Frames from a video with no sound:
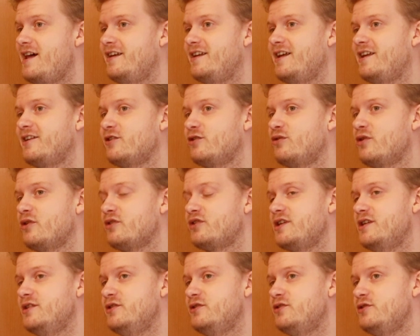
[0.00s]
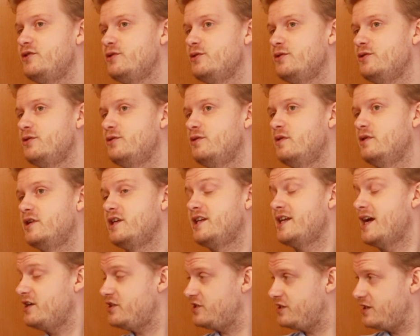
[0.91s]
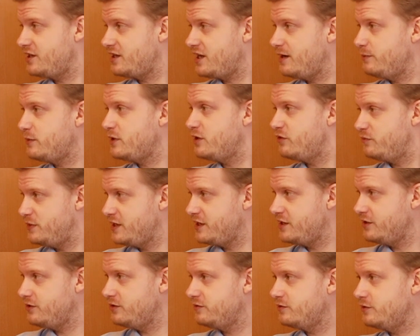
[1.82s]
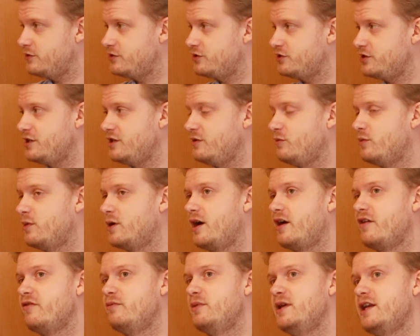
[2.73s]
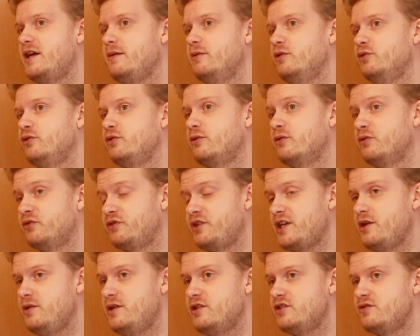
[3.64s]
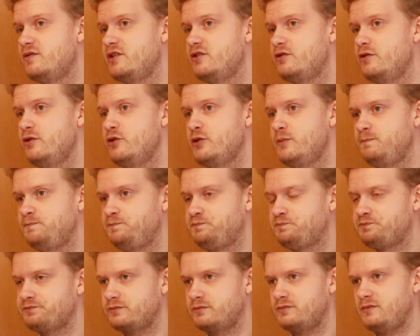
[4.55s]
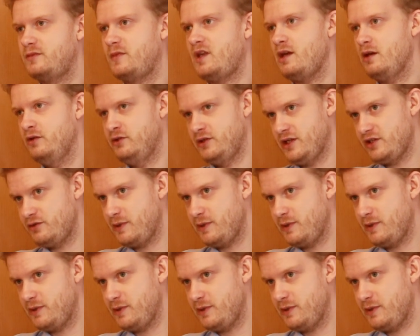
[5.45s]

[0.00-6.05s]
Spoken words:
and then got into the Yenching Academy of Peking University, where I've been able to continue this research. So